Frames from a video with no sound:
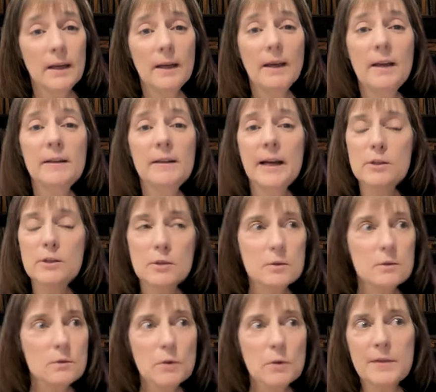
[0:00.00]
And
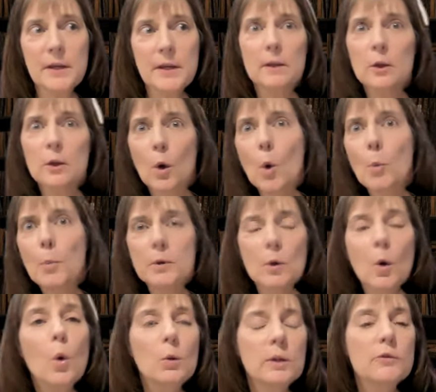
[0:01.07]
that's, I think, you know, opened a
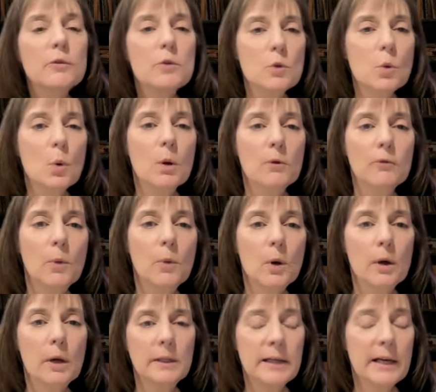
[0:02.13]
whole different door for
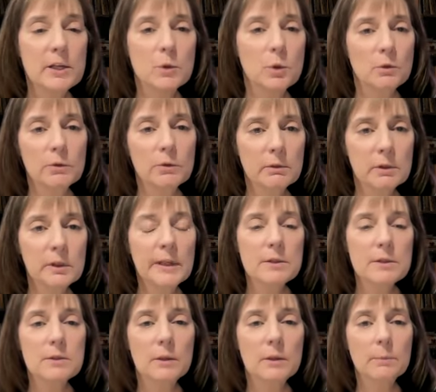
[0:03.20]
an actual real
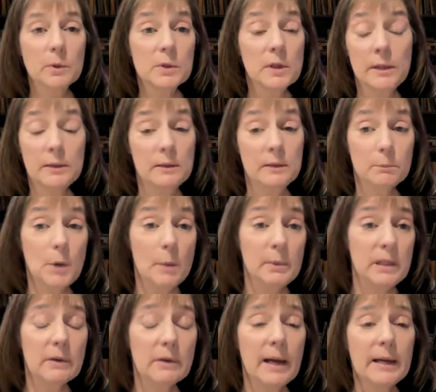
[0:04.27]
relationship, which I probably
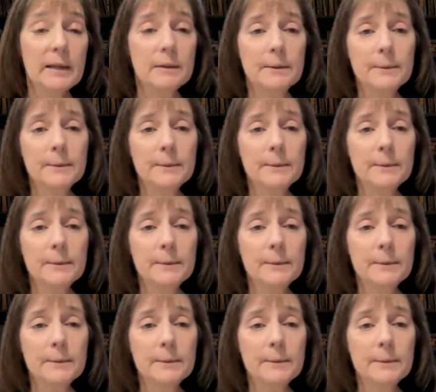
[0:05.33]
never had.